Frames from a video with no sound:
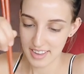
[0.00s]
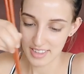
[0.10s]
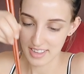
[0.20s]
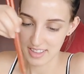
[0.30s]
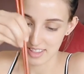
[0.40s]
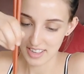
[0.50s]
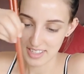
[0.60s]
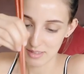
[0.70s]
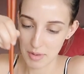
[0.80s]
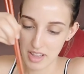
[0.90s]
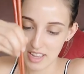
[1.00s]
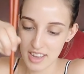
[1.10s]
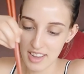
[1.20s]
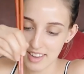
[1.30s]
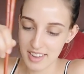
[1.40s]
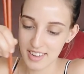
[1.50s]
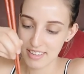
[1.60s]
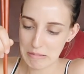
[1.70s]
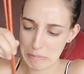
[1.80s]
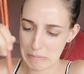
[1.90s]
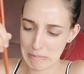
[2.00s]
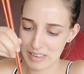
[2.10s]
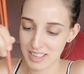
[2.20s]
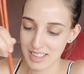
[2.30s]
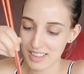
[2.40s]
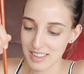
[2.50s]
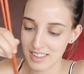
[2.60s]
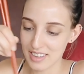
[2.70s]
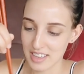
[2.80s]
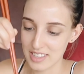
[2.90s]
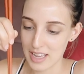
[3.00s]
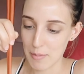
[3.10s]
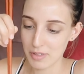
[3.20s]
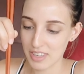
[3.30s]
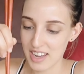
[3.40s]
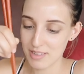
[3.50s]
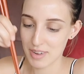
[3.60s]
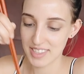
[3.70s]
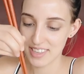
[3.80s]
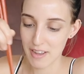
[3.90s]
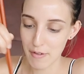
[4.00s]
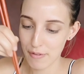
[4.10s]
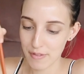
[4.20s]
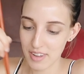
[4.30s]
Is it less smelly? Did I sabotage myself?